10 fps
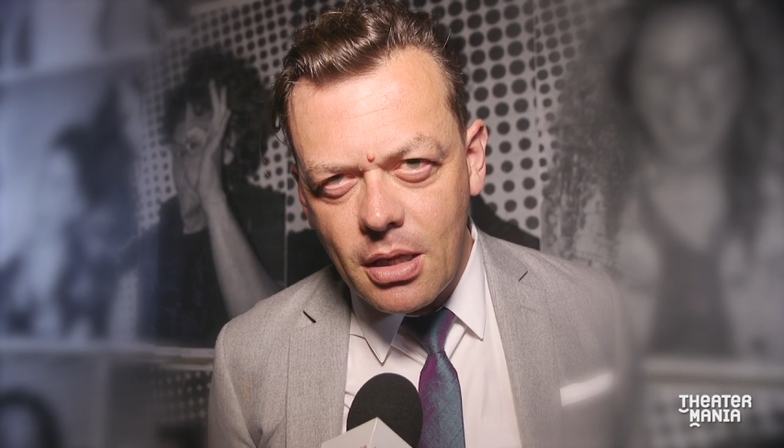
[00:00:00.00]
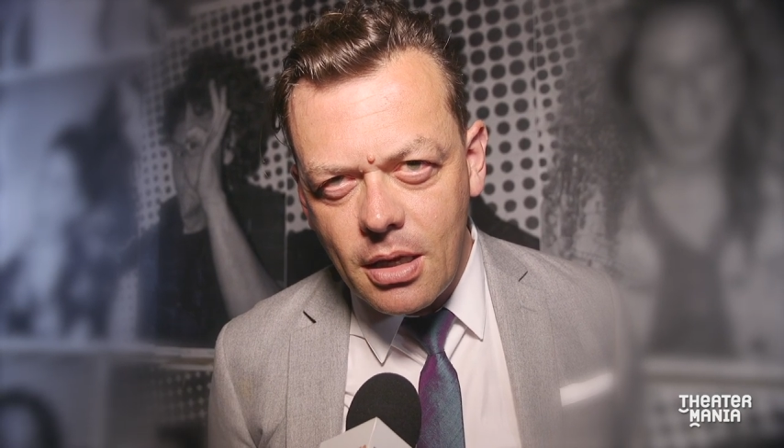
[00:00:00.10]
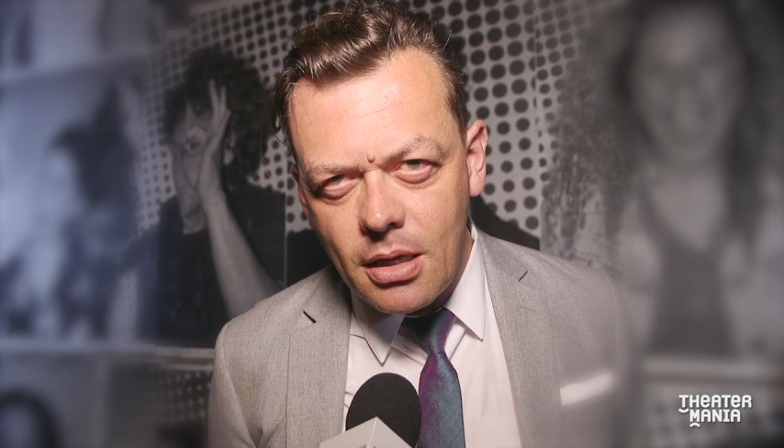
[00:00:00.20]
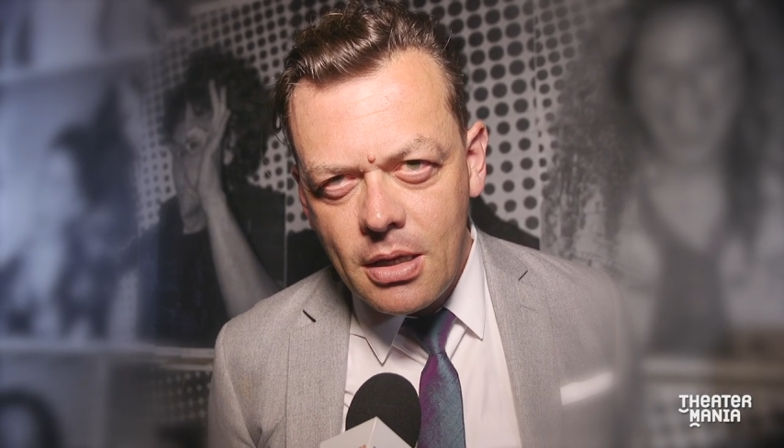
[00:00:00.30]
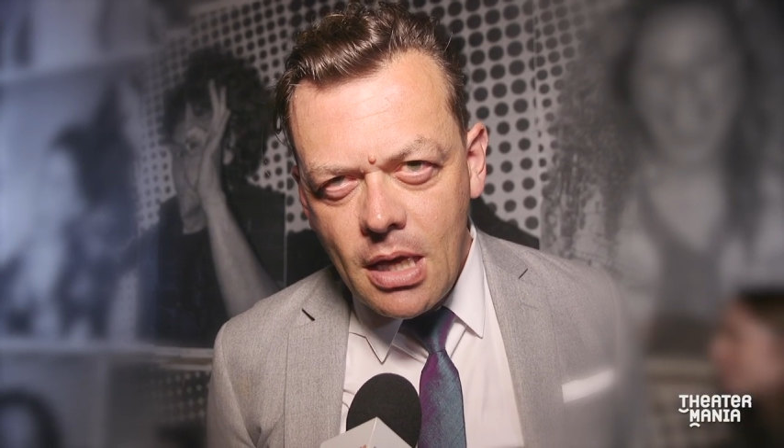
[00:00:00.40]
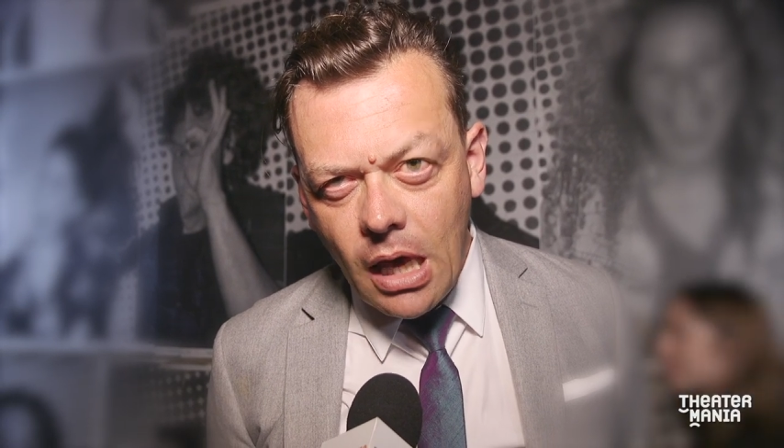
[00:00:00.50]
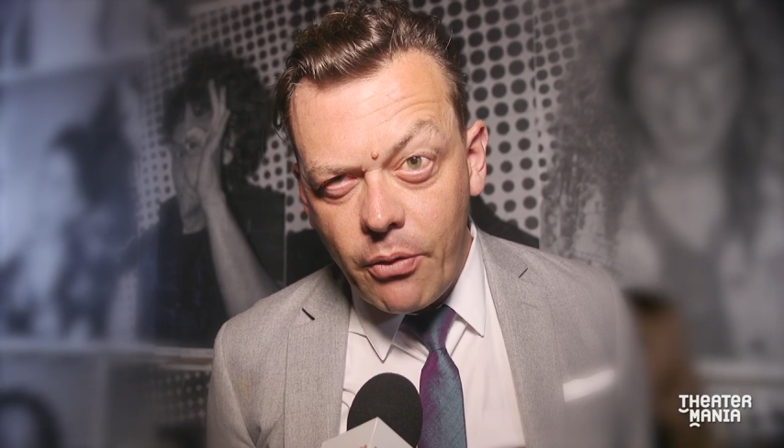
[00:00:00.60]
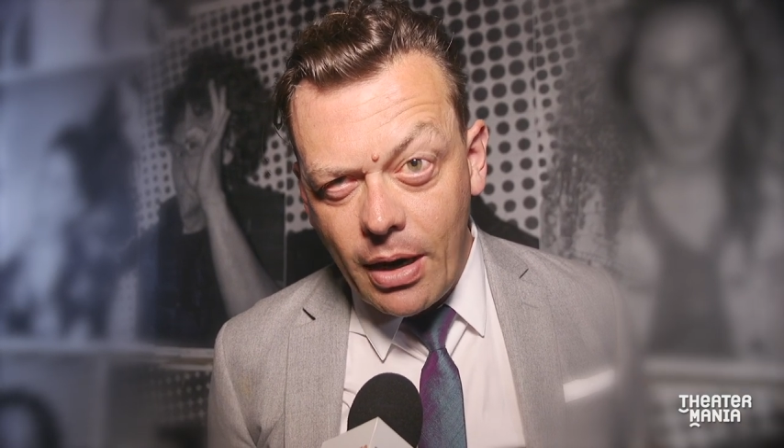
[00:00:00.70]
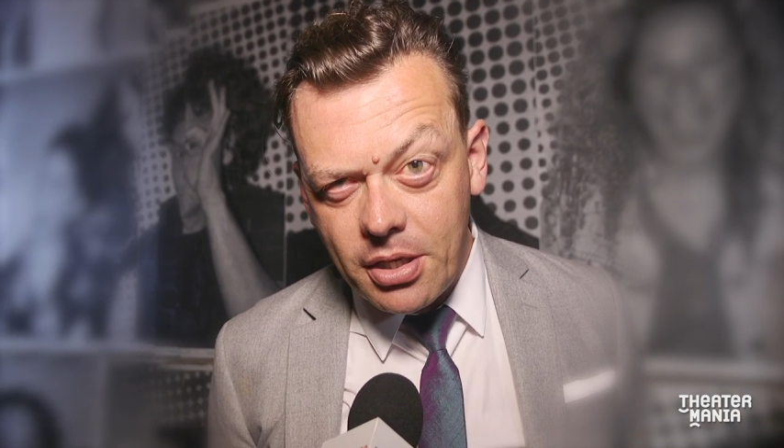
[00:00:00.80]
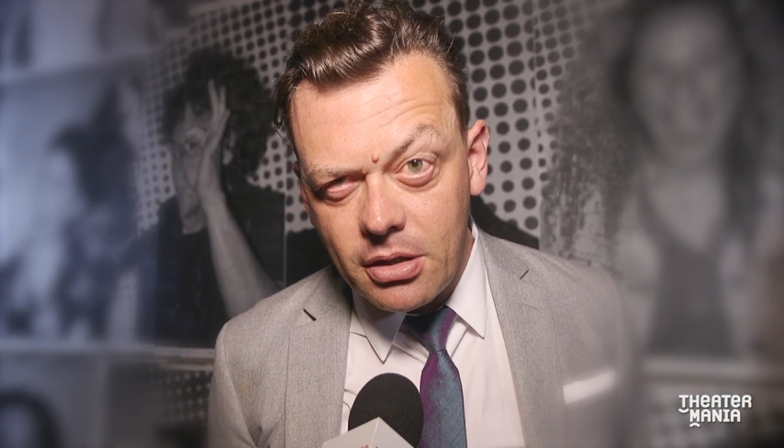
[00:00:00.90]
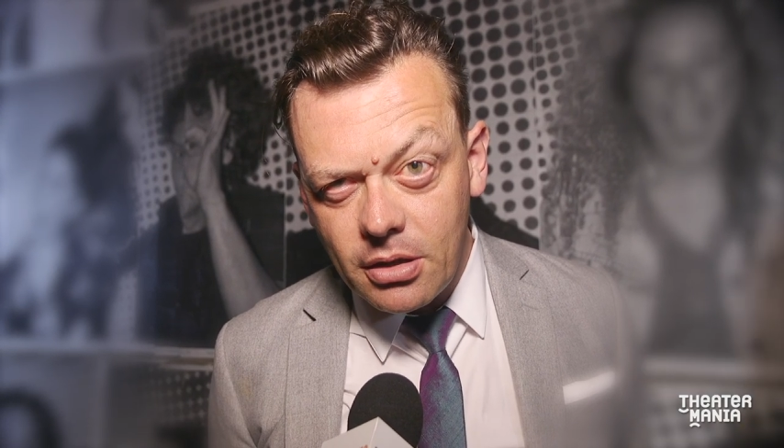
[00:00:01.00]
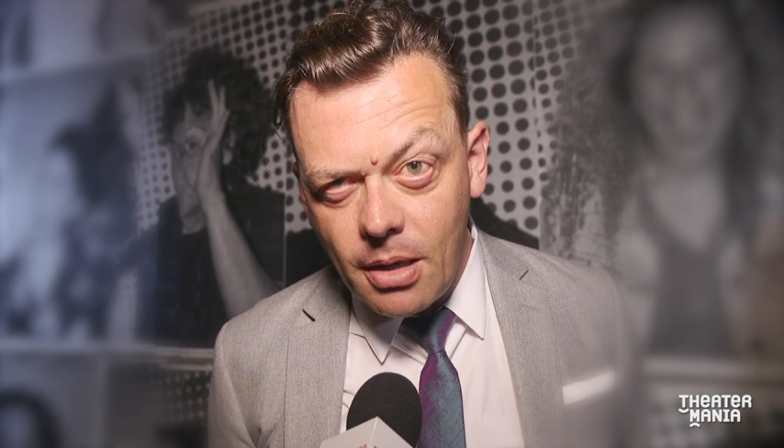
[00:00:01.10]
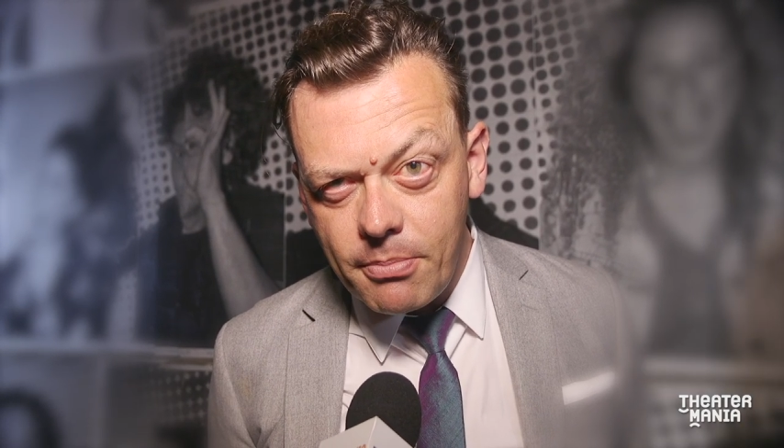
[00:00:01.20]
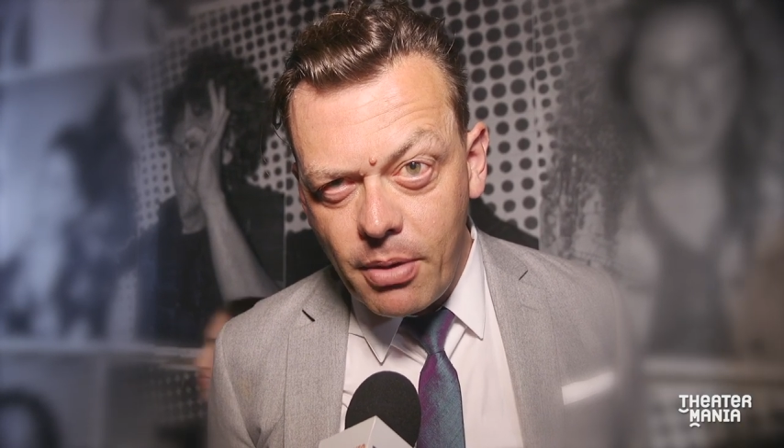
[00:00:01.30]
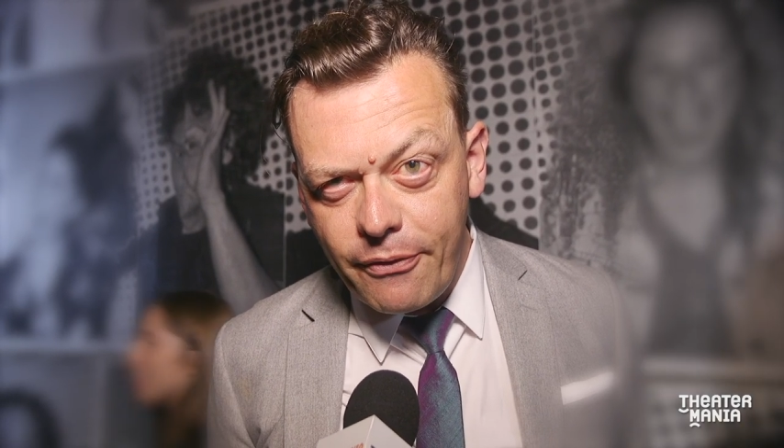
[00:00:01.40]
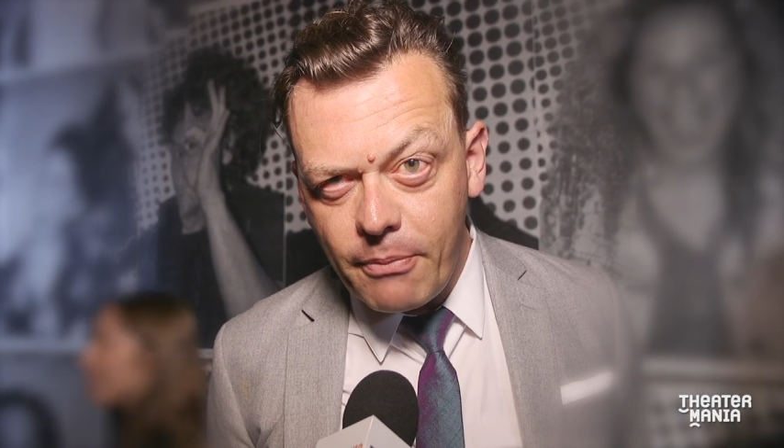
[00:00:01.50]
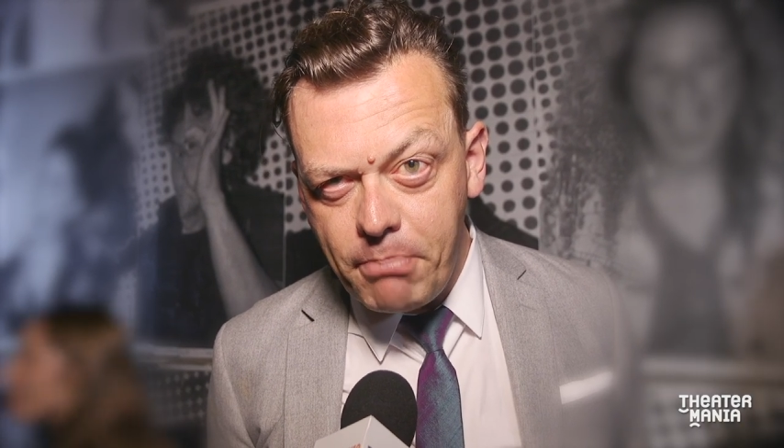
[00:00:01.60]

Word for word: the irrational number for